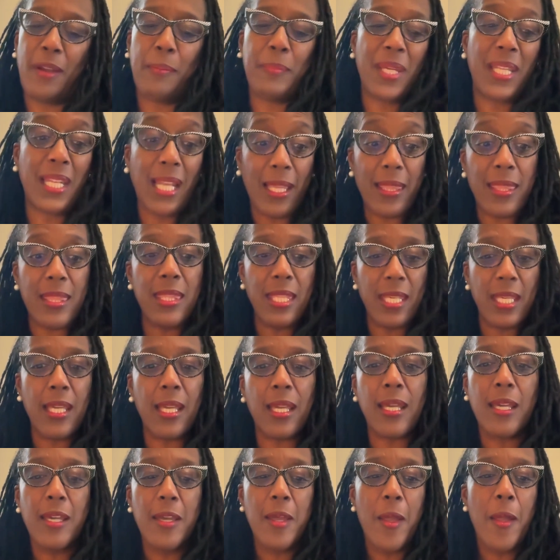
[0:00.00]
I mean, I
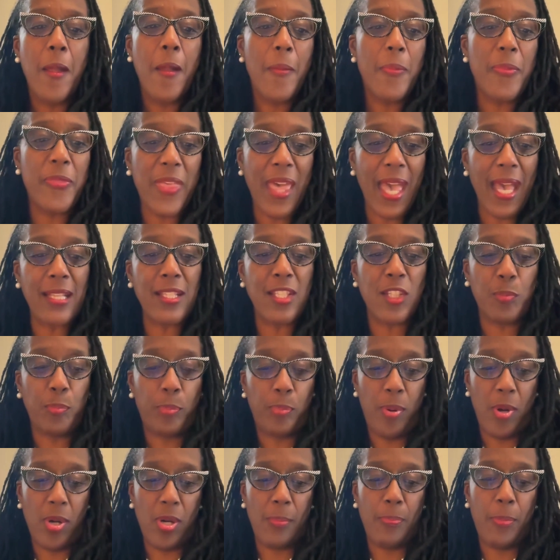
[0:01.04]
think that's
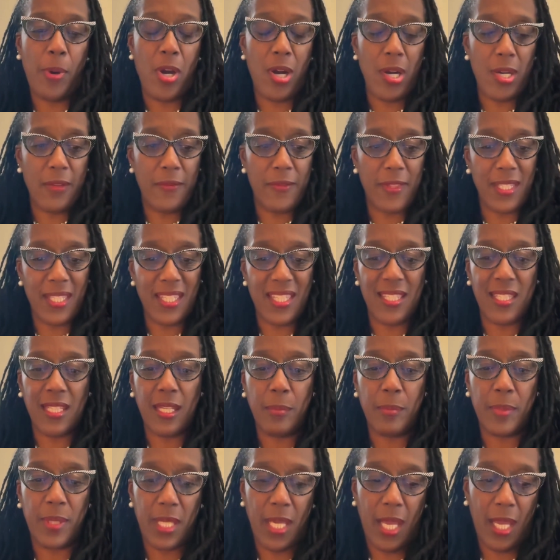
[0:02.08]
part of the
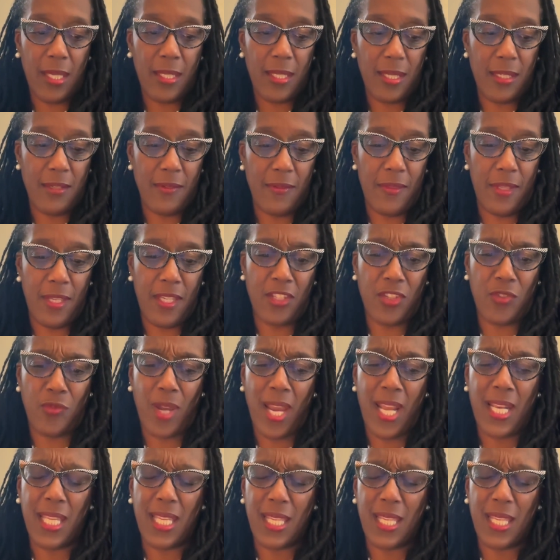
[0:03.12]
subtext of this, right?